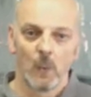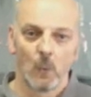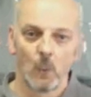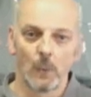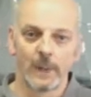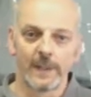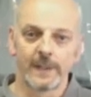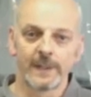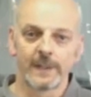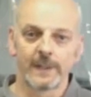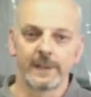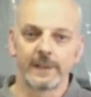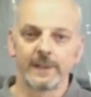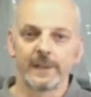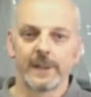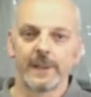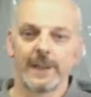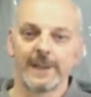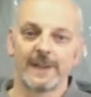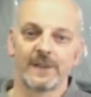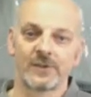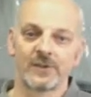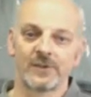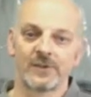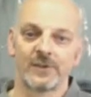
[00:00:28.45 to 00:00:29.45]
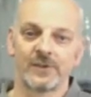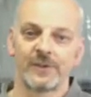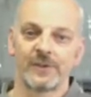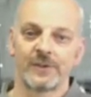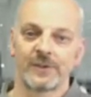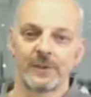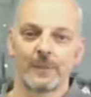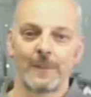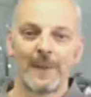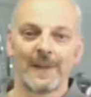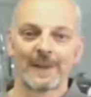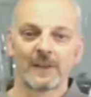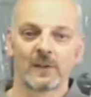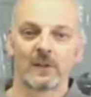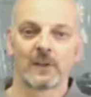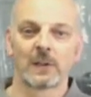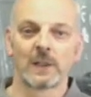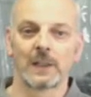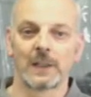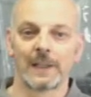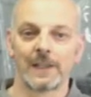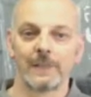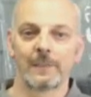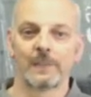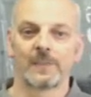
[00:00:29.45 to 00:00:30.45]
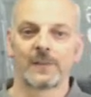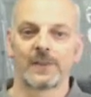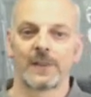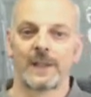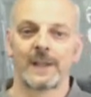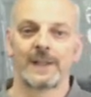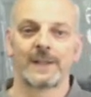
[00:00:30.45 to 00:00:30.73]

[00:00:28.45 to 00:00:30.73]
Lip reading: we can insert the metal clips